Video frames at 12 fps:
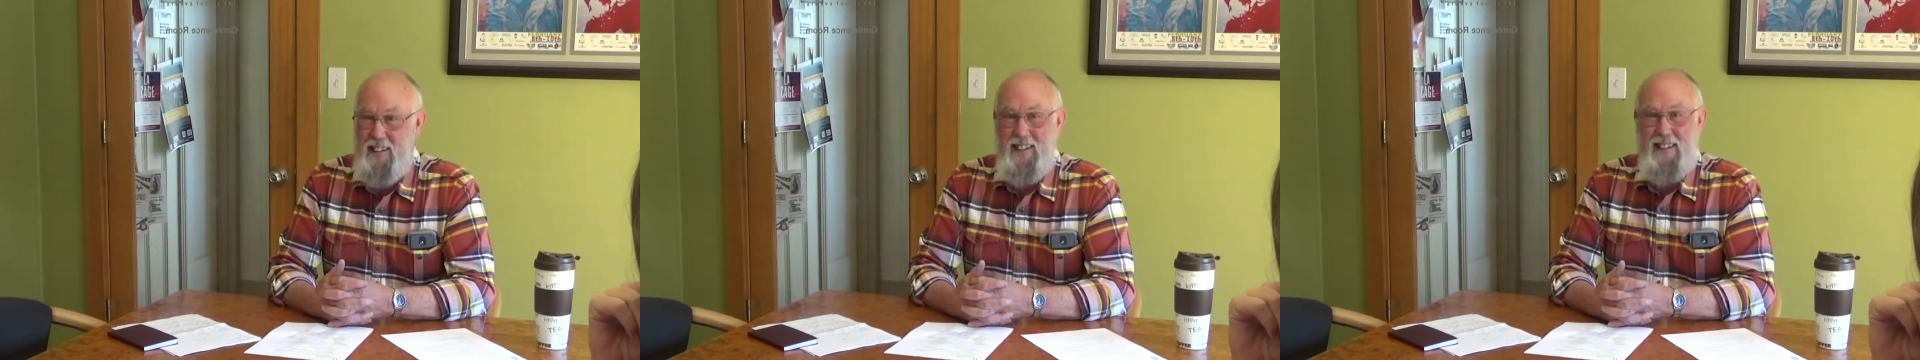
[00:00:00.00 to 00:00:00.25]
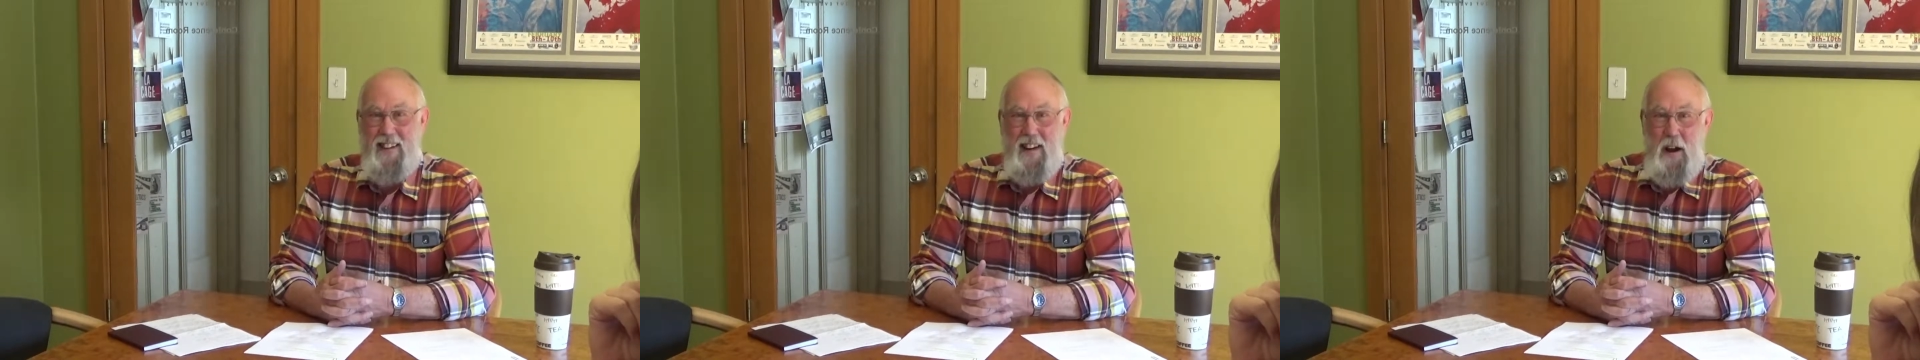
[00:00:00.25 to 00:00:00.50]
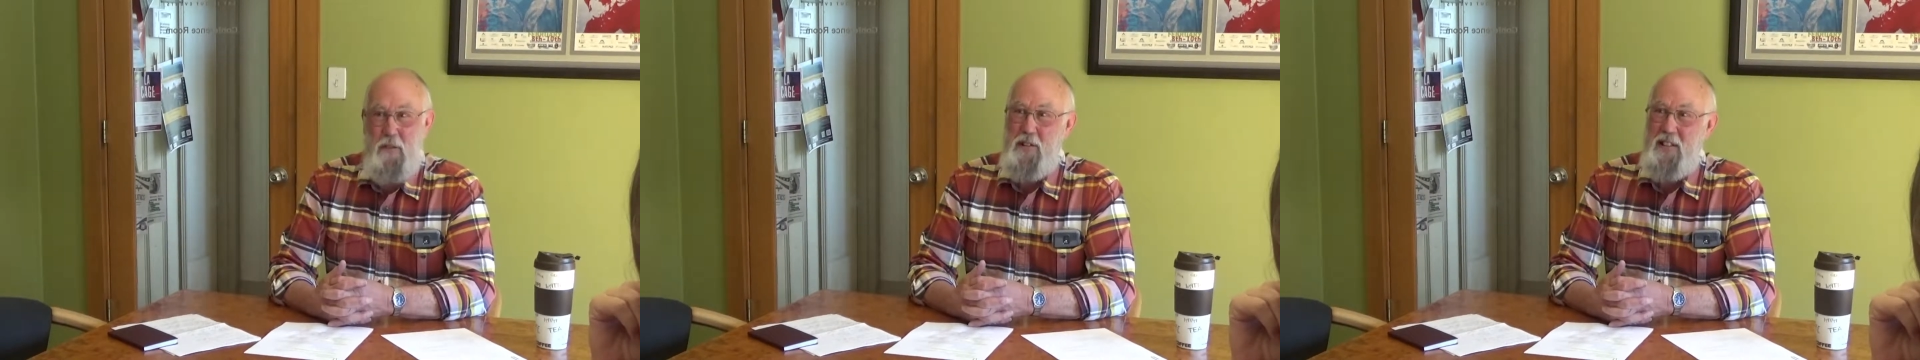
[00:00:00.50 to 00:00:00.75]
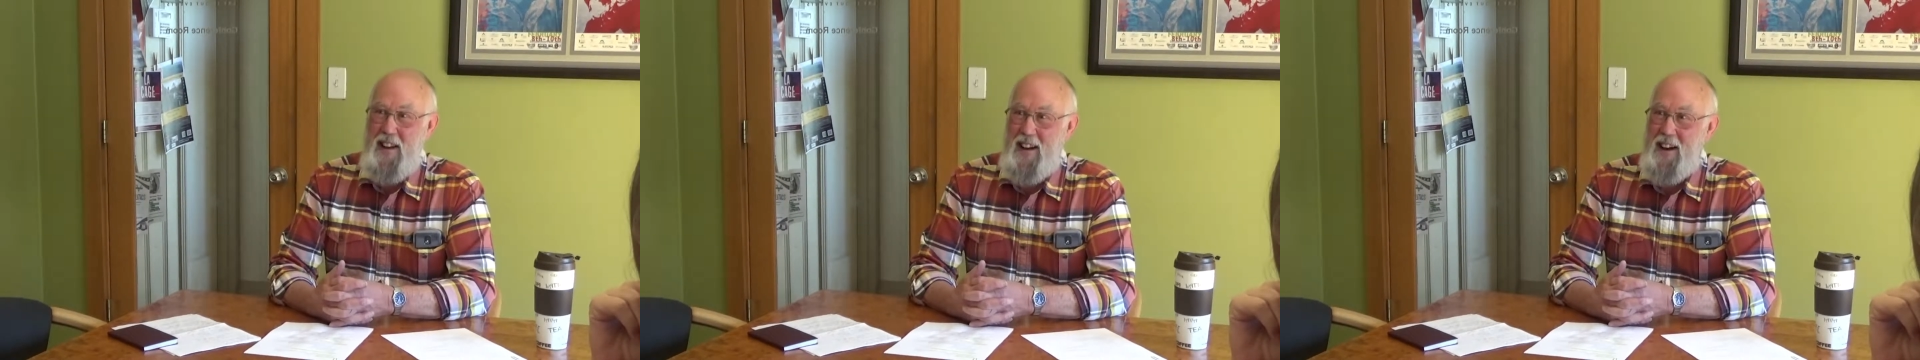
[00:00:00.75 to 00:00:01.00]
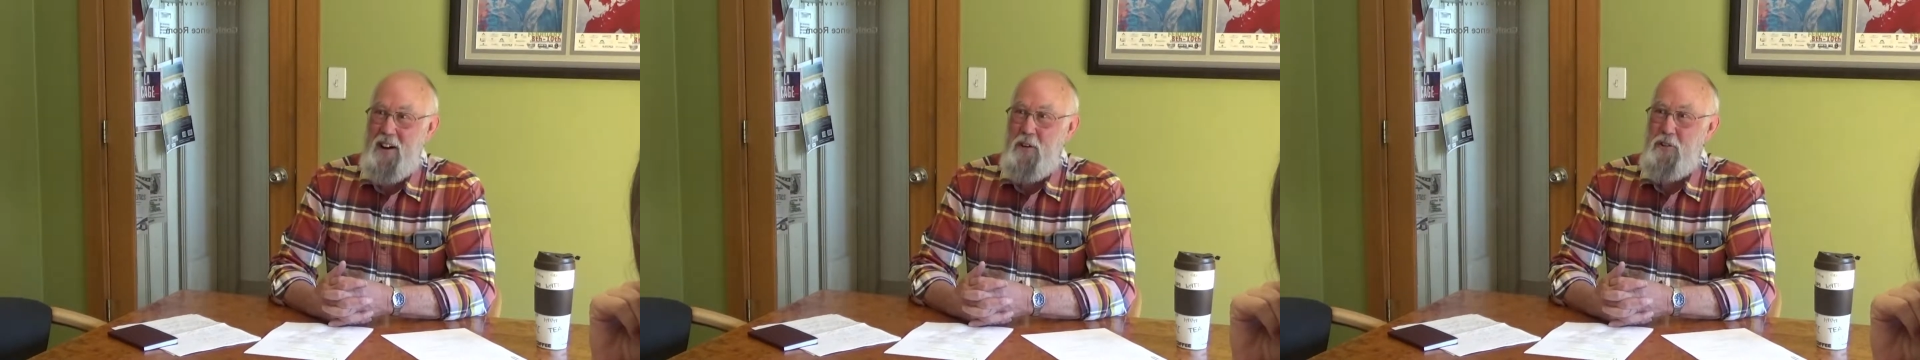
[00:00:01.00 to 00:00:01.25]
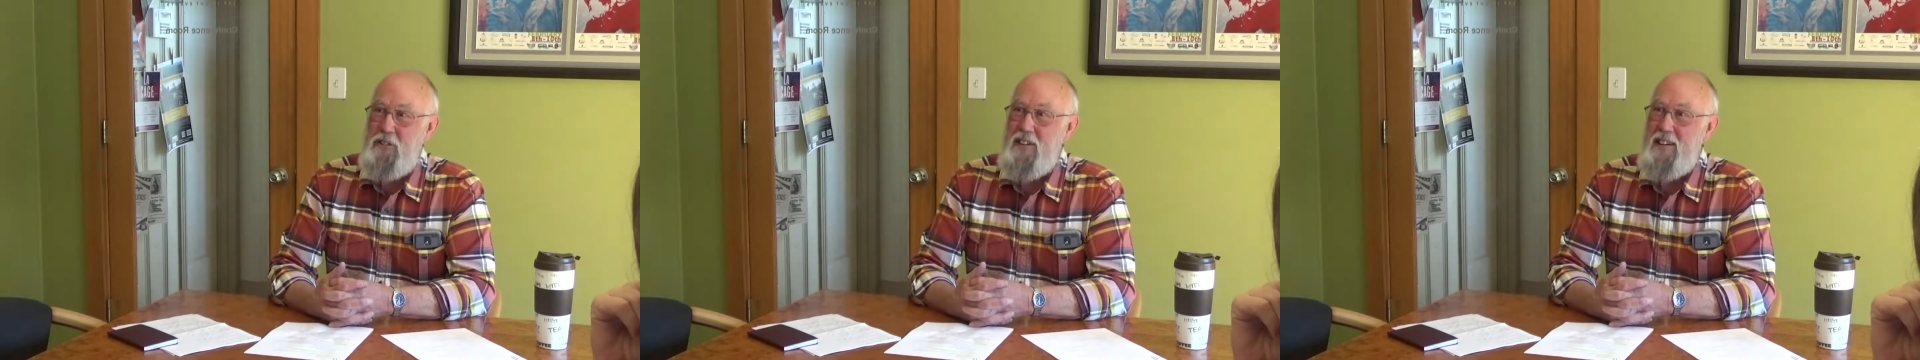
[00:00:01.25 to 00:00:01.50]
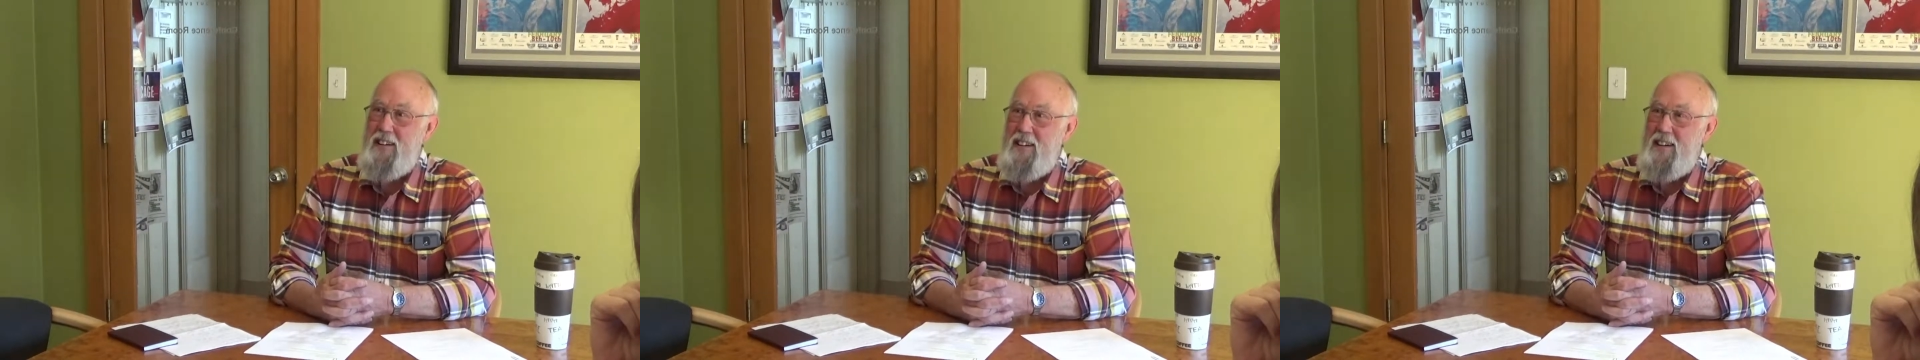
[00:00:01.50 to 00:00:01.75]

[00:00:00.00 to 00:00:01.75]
to everything else.